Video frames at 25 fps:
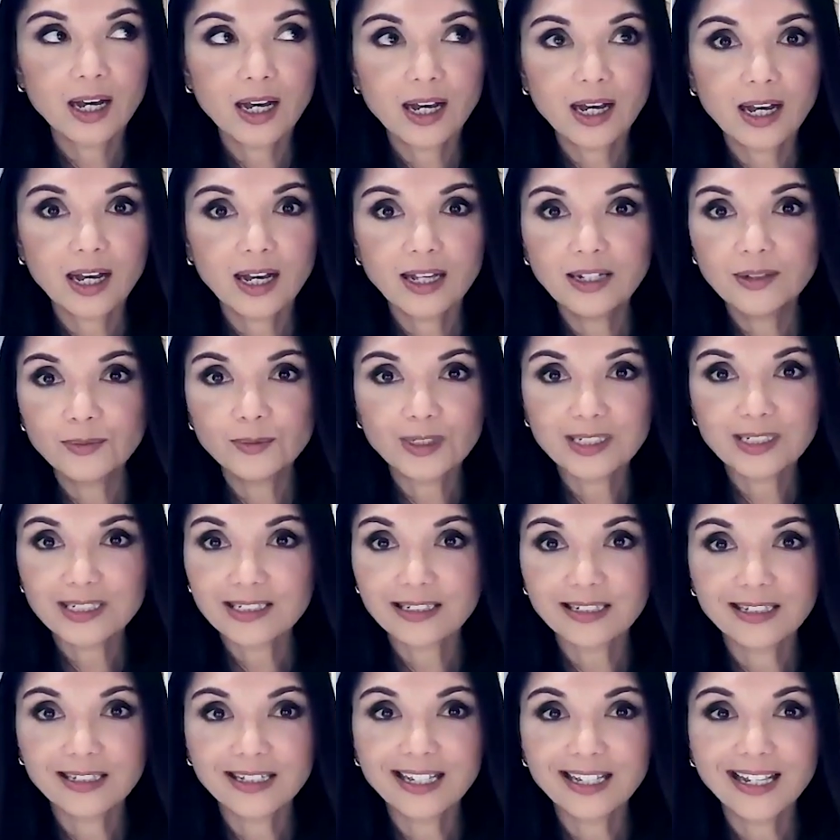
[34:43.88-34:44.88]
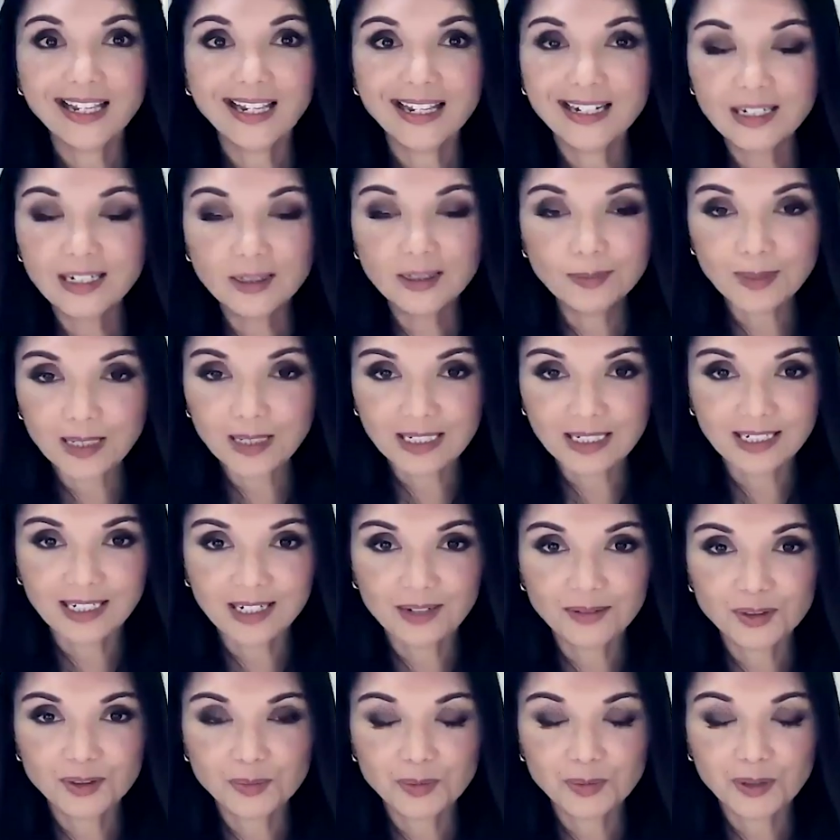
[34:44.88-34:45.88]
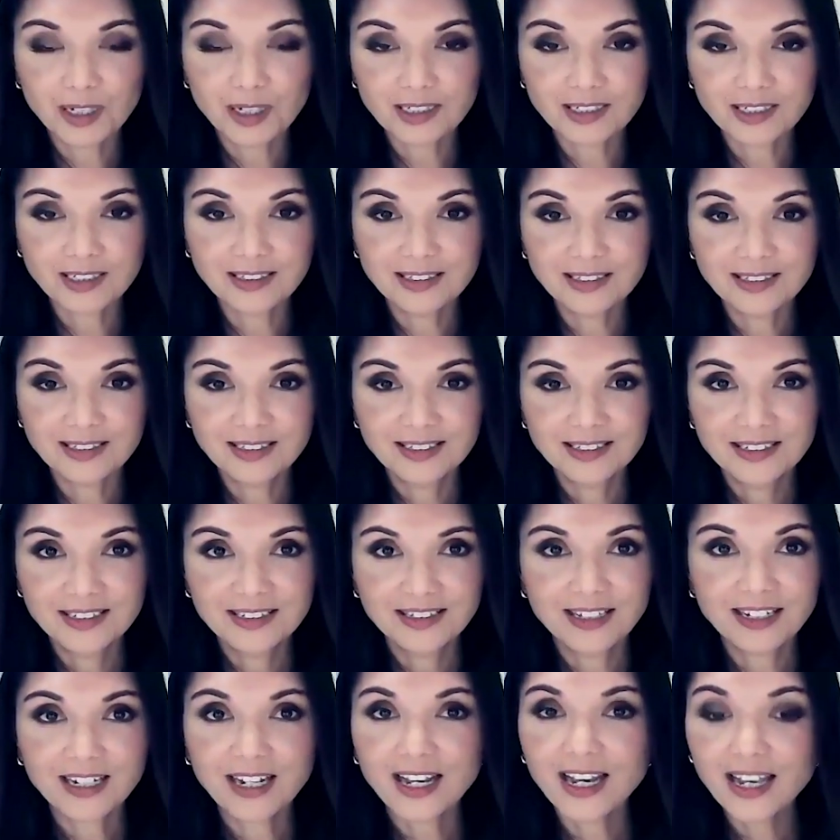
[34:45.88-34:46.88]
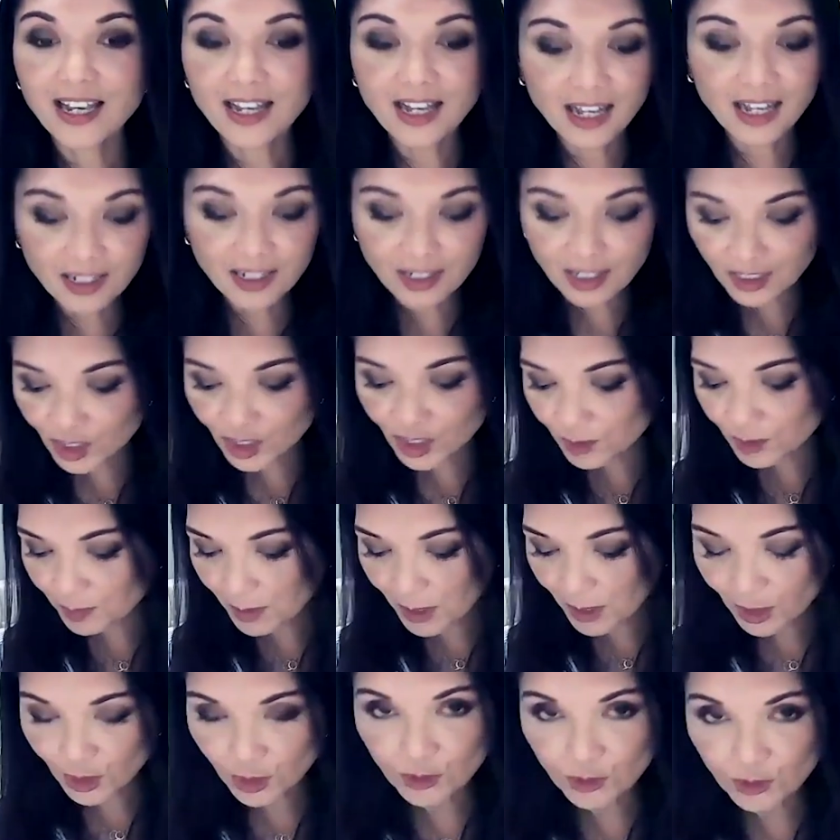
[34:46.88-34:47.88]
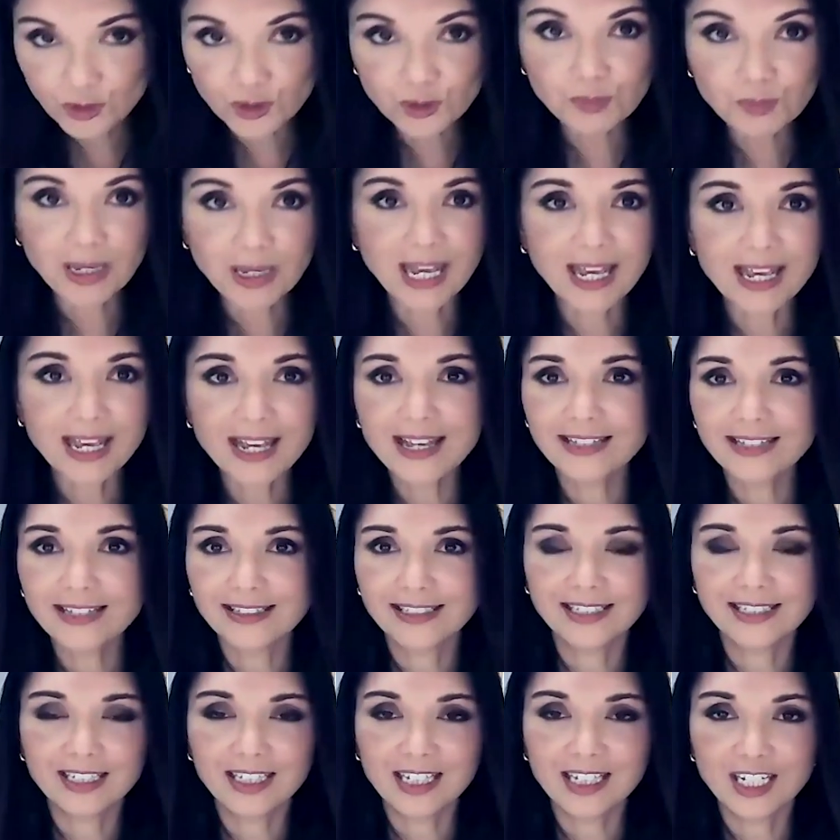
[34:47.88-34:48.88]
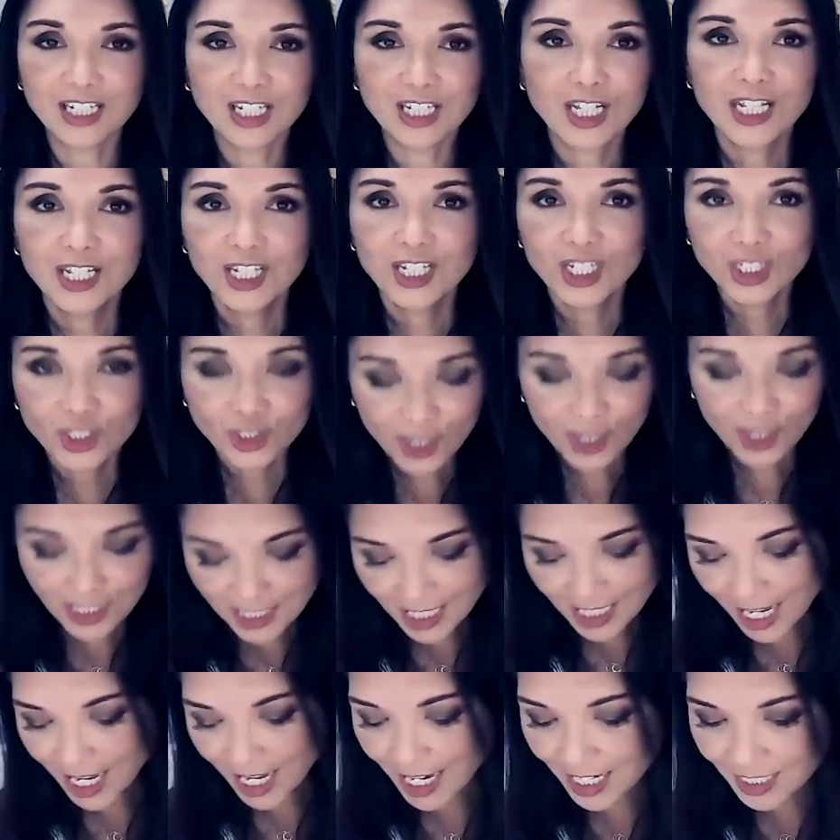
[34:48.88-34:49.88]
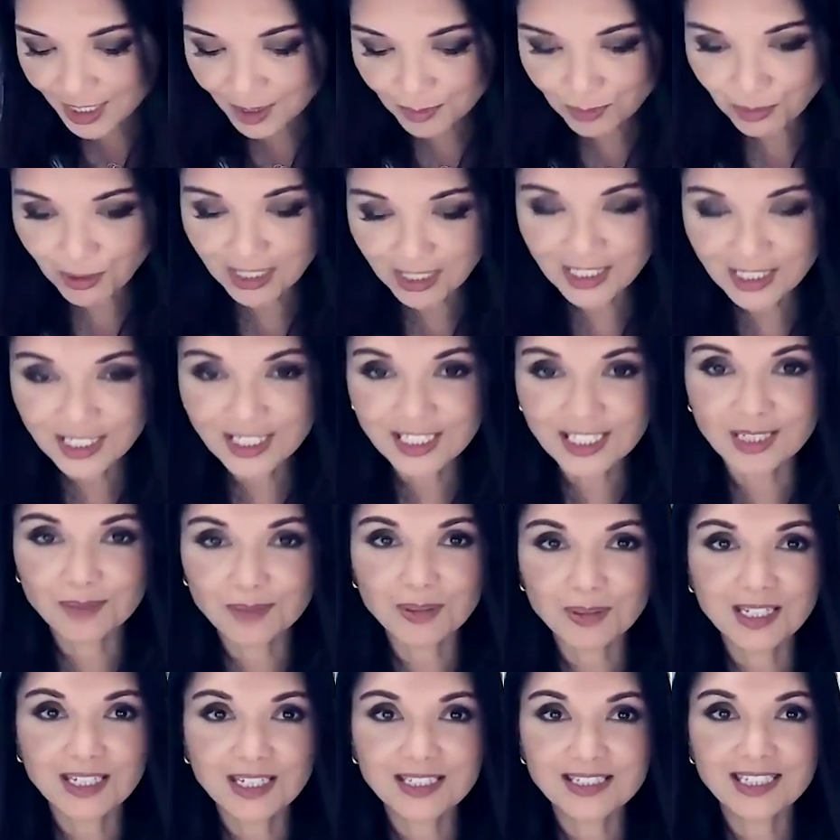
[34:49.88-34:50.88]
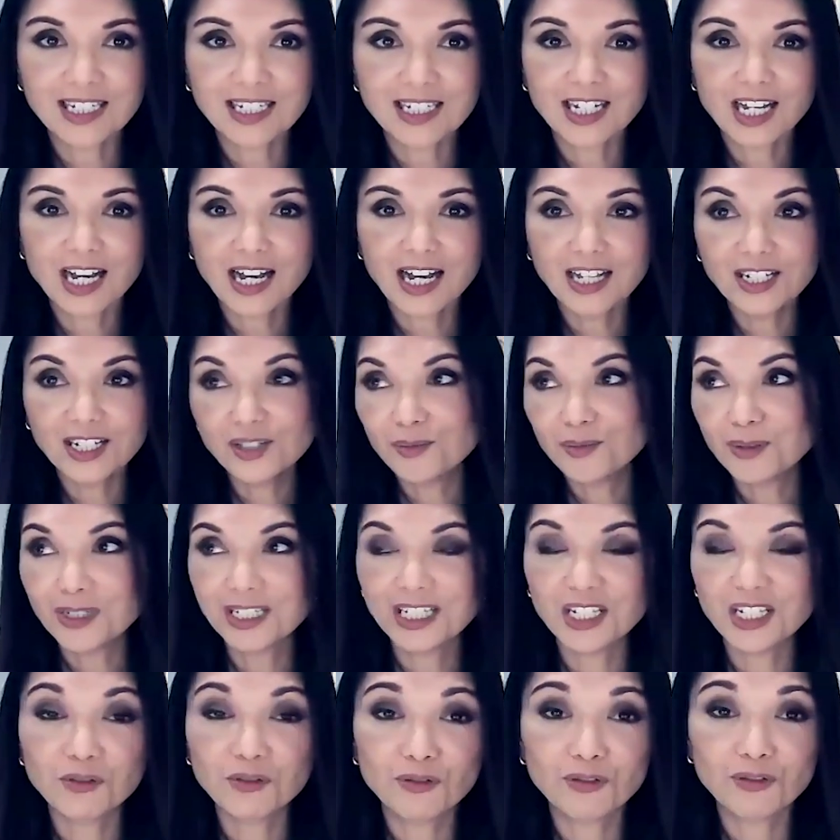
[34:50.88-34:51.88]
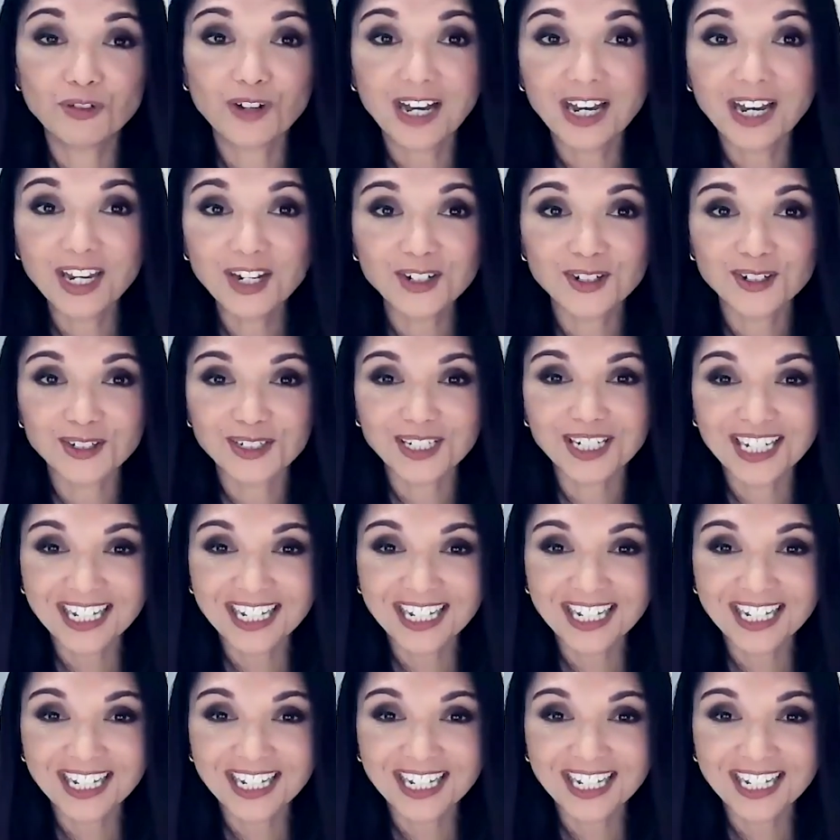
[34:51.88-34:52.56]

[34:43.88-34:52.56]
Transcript: I didn't want to tell anybody I was pregnant. Like I just bought looser pants and tried to hide the pregnancy because I didn't want to get fired.